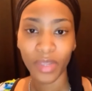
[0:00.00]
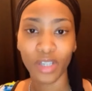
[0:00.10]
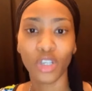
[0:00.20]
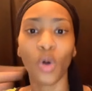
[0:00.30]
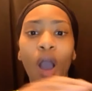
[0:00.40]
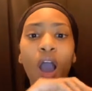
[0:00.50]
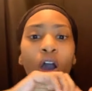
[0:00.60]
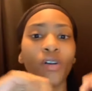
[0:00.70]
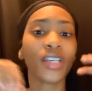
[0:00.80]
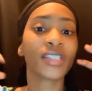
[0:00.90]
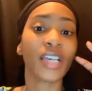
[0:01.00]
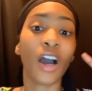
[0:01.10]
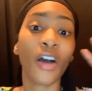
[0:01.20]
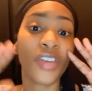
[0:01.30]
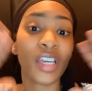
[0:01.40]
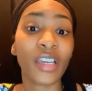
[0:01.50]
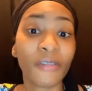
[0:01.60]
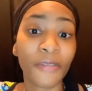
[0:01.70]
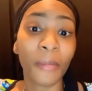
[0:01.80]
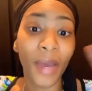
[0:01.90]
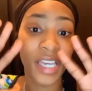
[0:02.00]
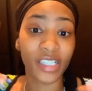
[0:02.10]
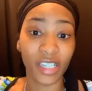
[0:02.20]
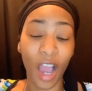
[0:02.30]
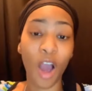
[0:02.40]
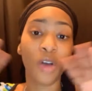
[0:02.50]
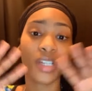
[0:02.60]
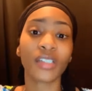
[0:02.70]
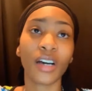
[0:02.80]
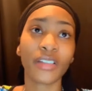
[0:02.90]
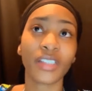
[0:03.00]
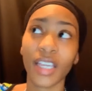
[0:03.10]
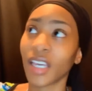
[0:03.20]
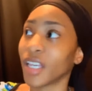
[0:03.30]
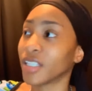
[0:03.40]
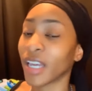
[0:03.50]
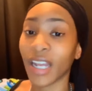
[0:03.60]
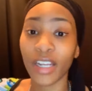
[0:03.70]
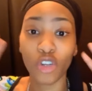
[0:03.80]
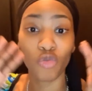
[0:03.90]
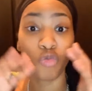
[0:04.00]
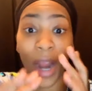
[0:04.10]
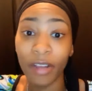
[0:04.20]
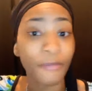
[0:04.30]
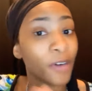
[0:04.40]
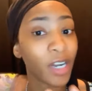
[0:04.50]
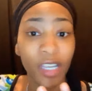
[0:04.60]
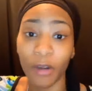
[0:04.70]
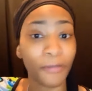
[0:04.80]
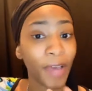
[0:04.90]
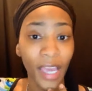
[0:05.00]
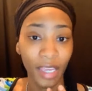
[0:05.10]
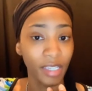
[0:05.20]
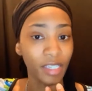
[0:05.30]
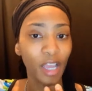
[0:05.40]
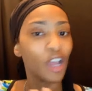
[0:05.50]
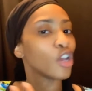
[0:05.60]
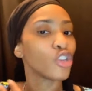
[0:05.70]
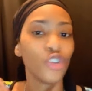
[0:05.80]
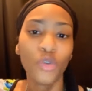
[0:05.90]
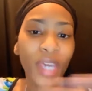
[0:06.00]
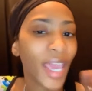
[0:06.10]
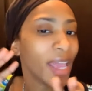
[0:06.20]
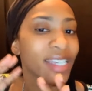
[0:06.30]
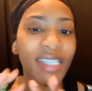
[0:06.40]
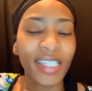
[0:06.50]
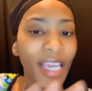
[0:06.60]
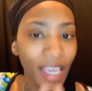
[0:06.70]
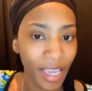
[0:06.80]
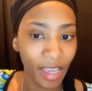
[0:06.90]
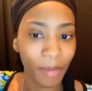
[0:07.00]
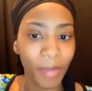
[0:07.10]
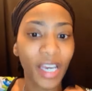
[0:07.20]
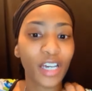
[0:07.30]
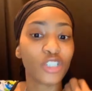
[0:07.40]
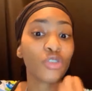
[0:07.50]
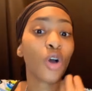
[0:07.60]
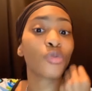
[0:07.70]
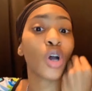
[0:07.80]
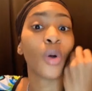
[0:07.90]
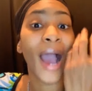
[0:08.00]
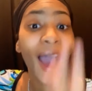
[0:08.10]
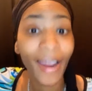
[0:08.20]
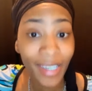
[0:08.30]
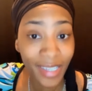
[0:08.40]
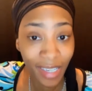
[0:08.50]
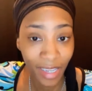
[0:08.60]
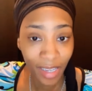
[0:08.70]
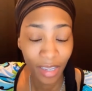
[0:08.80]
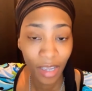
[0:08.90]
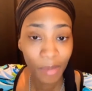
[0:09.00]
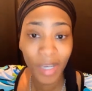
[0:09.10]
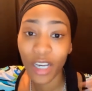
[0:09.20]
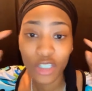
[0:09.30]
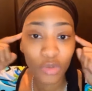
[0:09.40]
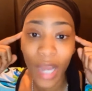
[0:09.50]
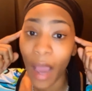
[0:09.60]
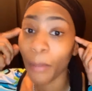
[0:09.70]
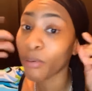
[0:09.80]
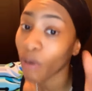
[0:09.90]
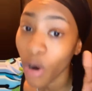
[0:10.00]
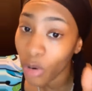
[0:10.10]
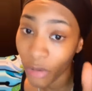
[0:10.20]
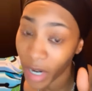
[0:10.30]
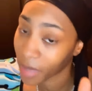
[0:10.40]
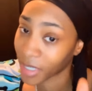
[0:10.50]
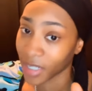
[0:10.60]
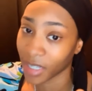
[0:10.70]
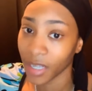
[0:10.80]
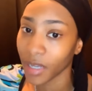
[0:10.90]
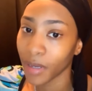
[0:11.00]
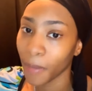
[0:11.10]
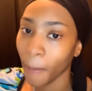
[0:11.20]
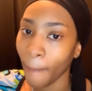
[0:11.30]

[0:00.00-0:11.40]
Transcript: So all this other information, all these other things that they do right in front of your face, you can't see it because you don't know how to see it because you're not programmed to see it.